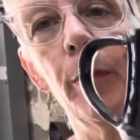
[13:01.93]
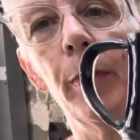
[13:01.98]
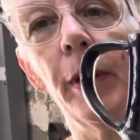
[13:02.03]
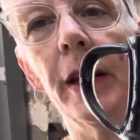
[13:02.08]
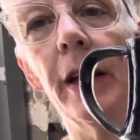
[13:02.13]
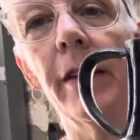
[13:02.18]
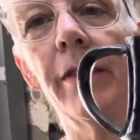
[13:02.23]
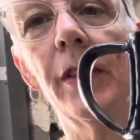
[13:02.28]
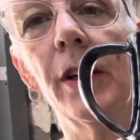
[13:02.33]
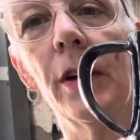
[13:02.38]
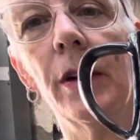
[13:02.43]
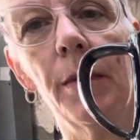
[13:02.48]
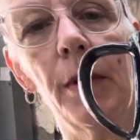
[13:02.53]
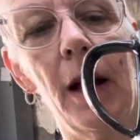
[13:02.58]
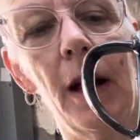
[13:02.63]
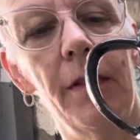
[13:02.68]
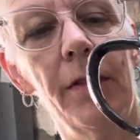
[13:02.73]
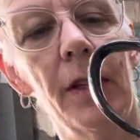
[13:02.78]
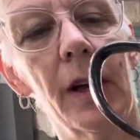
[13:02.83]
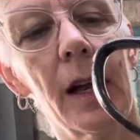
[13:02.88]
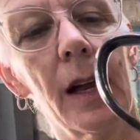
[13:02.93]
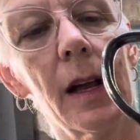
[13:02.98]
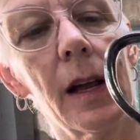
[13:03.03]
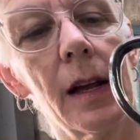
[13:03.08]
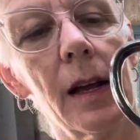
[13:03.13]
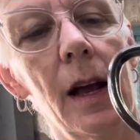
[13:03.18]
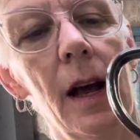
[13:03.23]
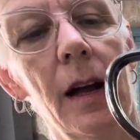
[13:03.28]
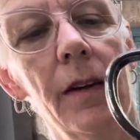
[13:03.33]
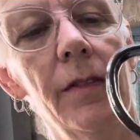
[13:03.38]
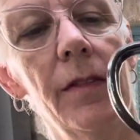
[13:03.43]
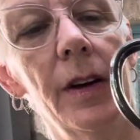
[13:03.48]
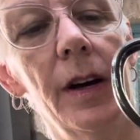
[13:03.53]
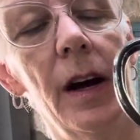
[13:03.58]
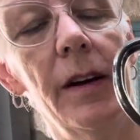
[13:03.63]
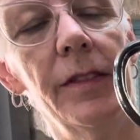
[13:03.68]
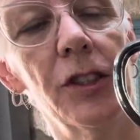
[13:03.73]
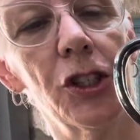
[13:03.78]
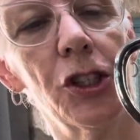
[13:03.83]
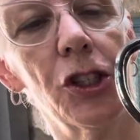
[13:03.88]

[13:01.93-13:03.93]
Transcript: bit of the of the of, of it